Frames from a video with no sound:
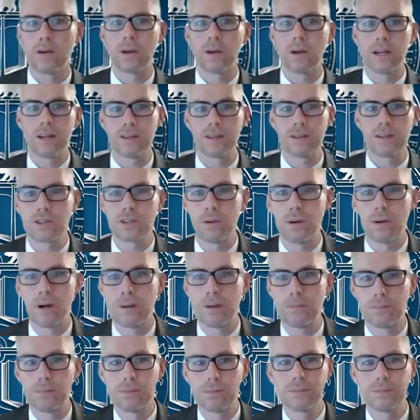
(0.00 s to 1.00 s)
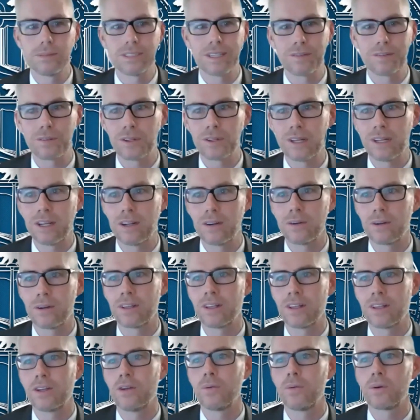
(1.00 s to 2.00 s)
Okay, so I'm definitely
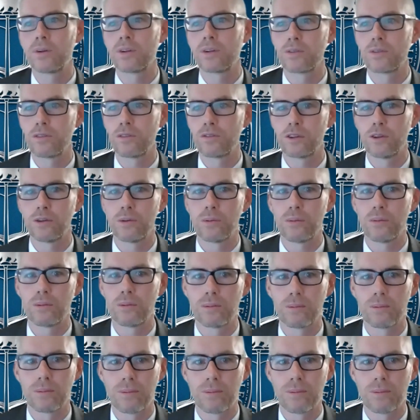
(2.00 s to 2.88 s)
hearing that you want to review